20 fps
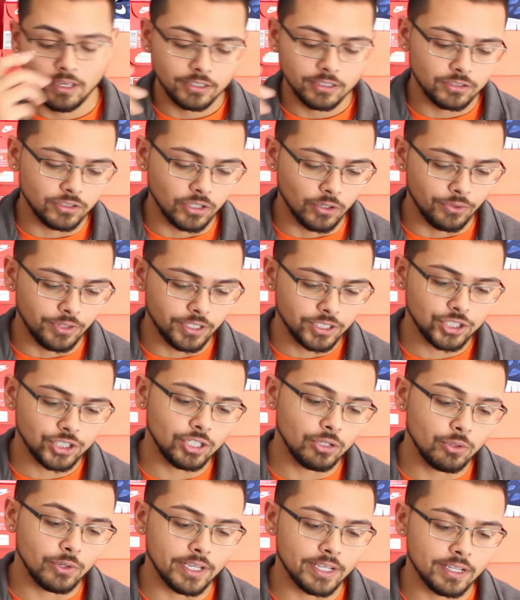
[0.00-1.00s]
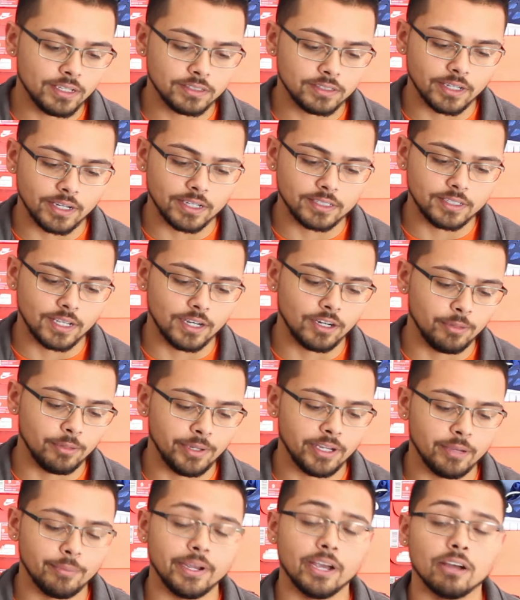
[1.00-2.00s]
So this shoe is, like I said, going to
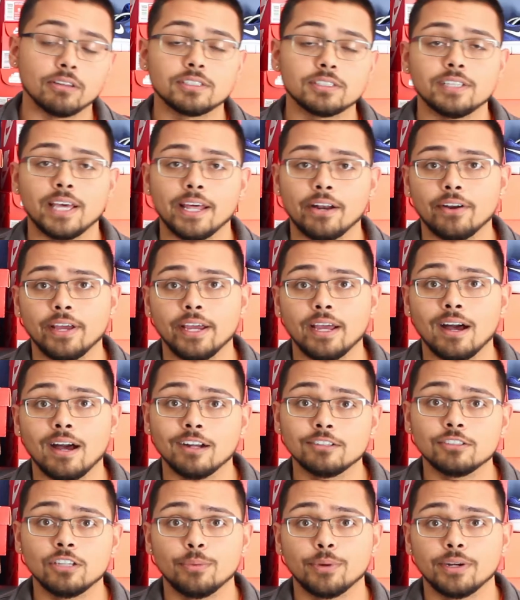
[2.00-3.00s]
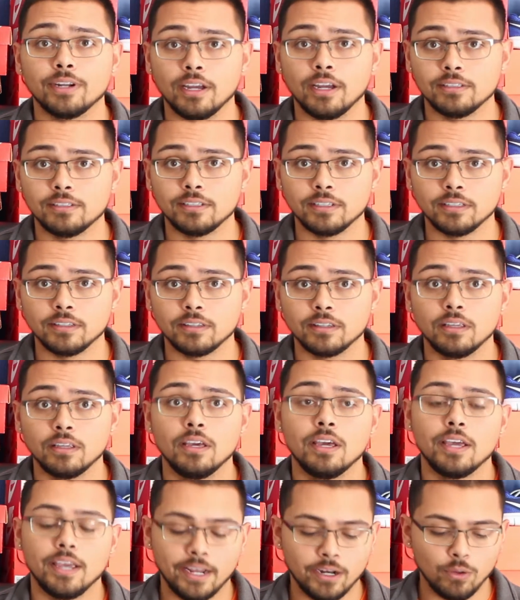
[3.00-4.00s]
be coming out Saturday, October 19th,
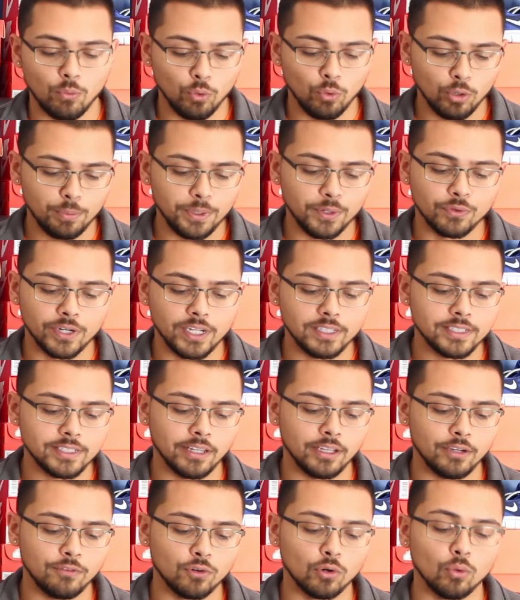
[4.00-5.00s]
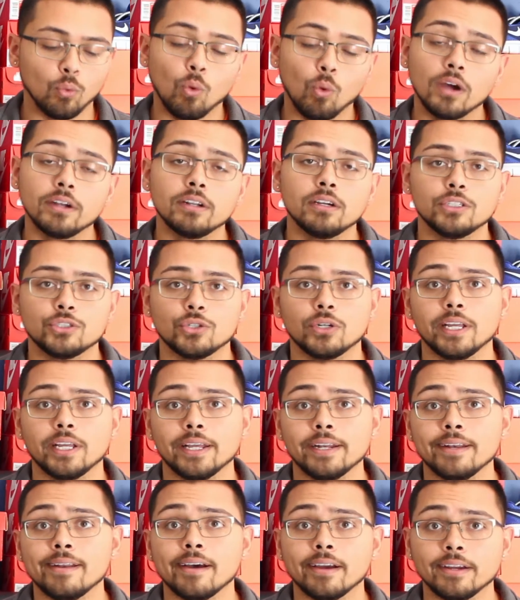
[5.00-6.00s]
and it will be retailing for
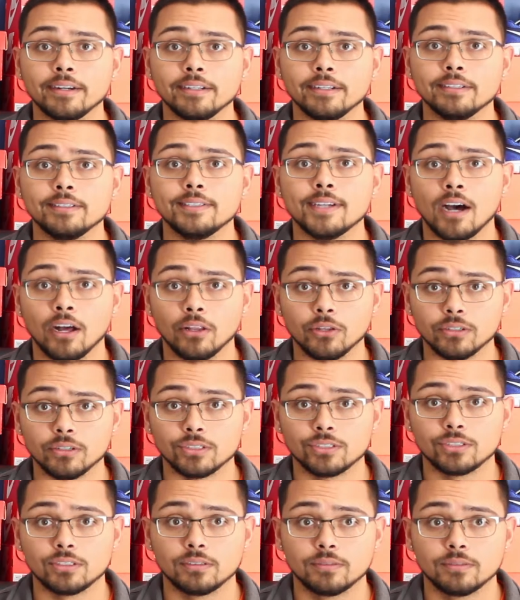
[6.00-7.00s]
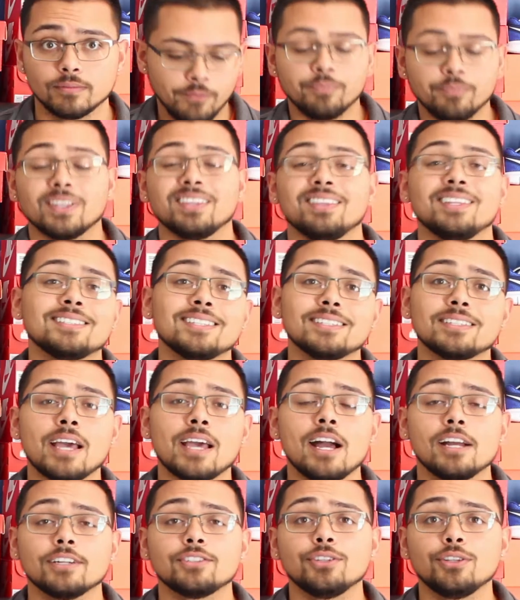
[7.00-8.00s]
$190. This is
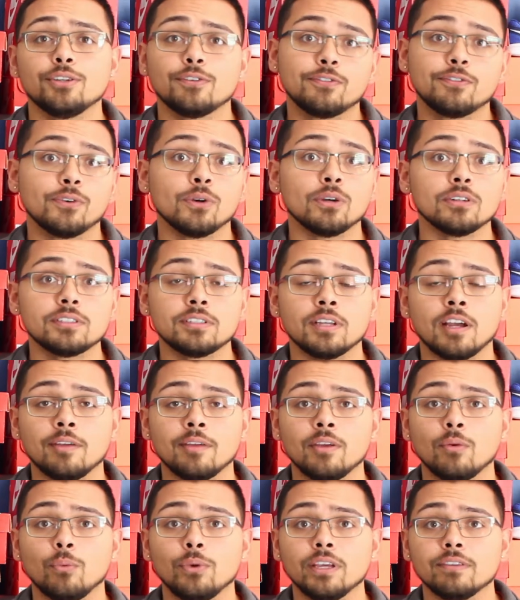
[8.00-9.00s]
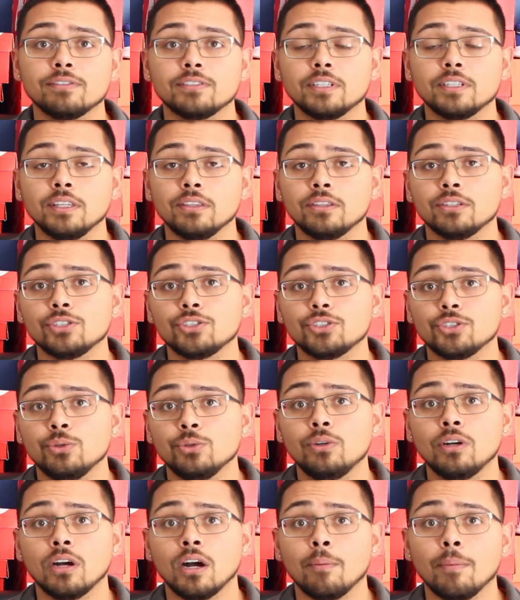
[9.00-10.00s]
actually the first time that we have seen this
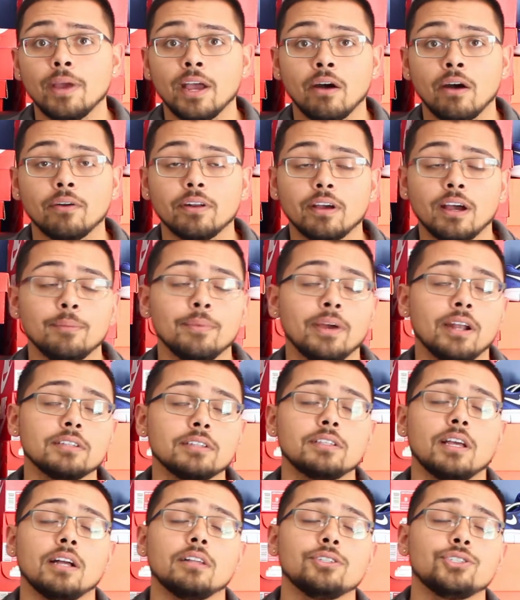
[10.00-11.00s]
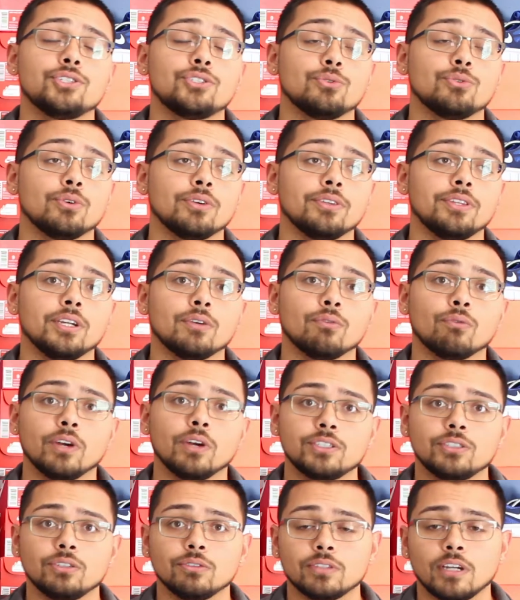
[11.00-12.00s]
shoe come out. I'm not exactly sure the
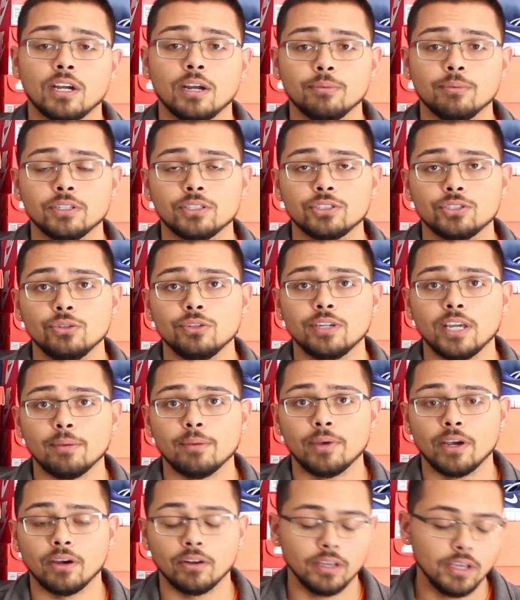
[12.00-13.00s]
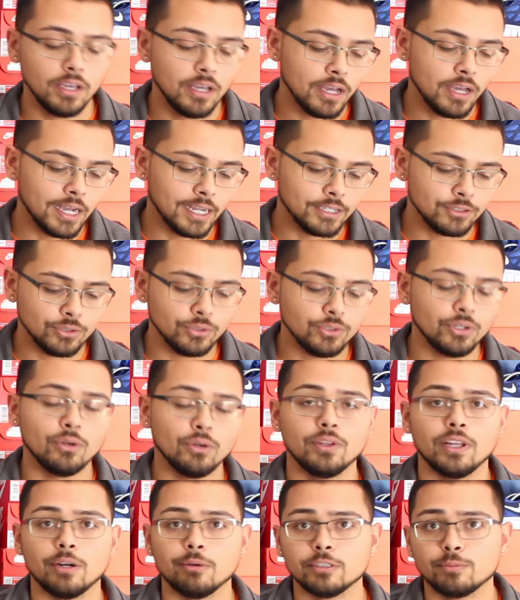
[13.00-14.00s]
original time when this shoe came out. I do know
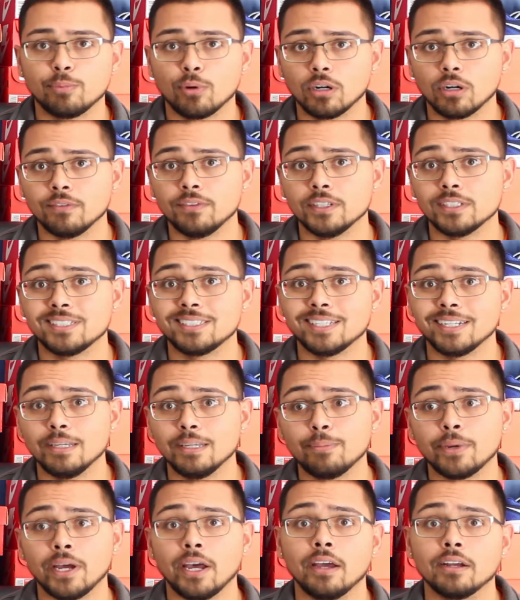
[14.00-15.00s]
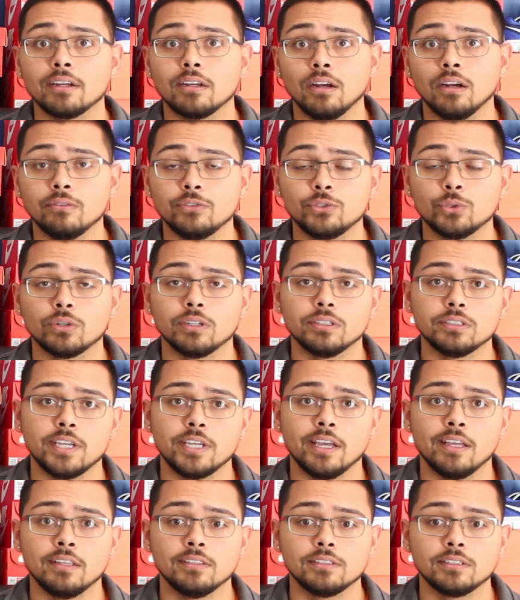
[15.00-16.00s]
that it was part of the City Pack of Jordan
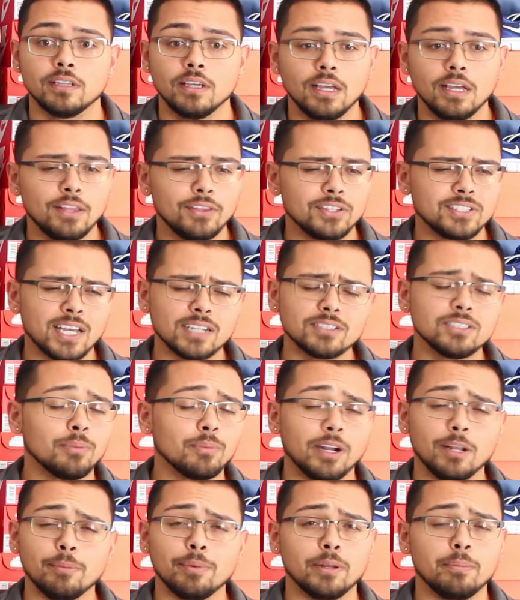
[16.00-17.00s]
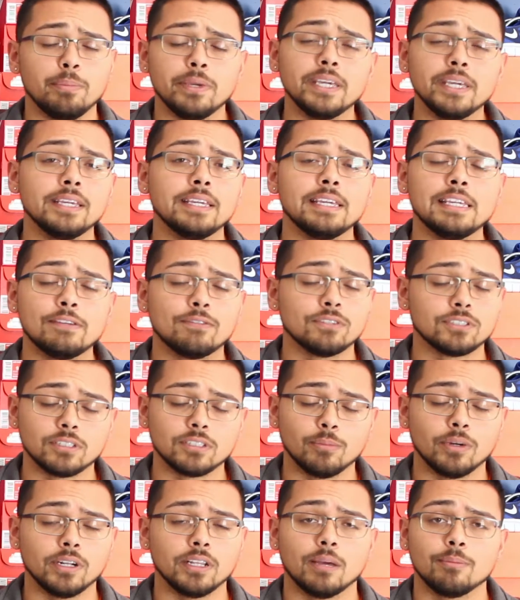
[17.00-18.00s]
10s. This actually might have been a PE for
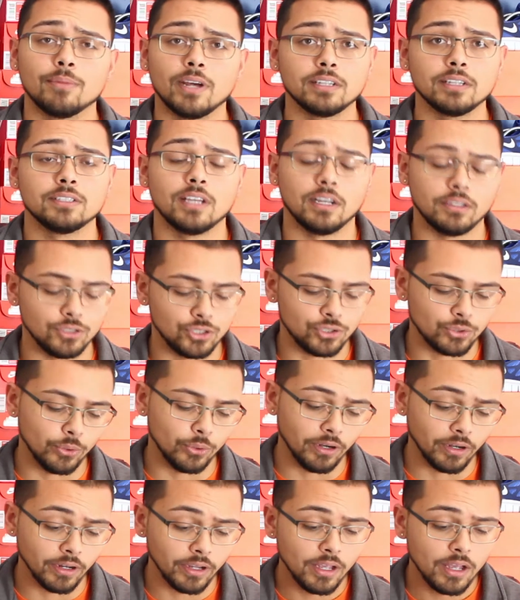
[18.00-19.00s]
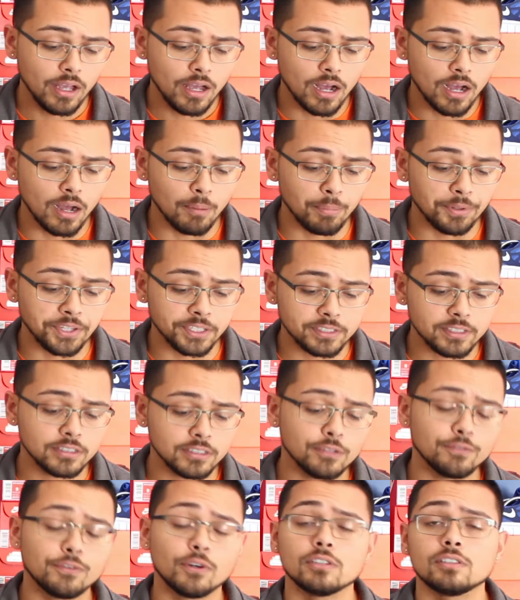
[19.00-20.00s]
somebody. I'm not exactly sure. But this is
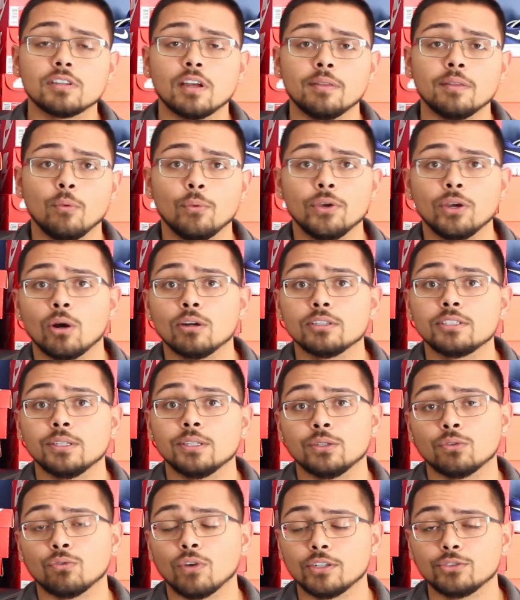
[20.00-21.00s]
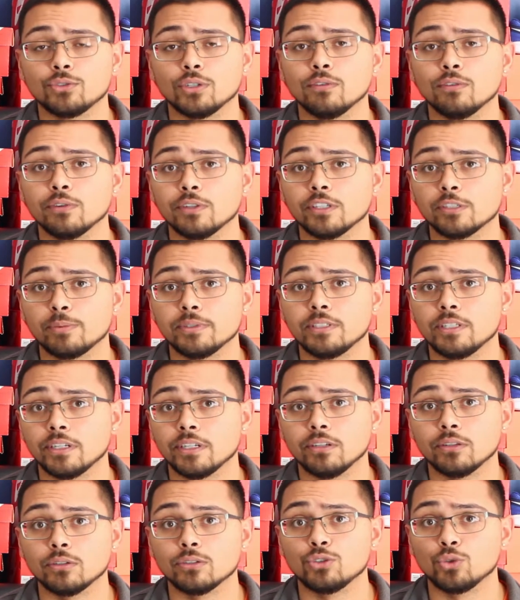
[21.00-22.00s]
the first time that we are seeing the retro for this
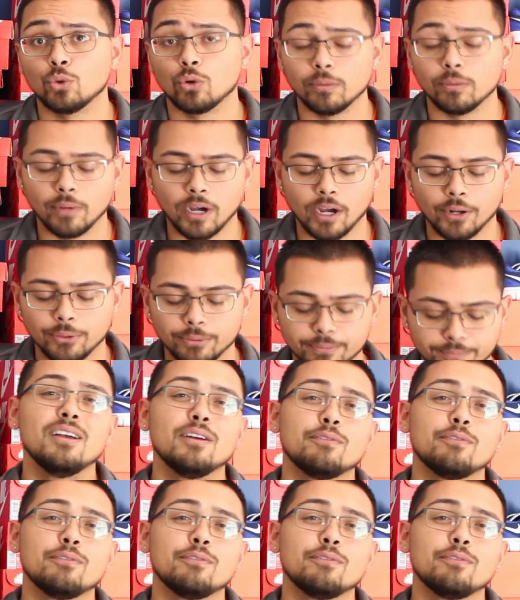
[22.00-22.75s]
particular Jordan model.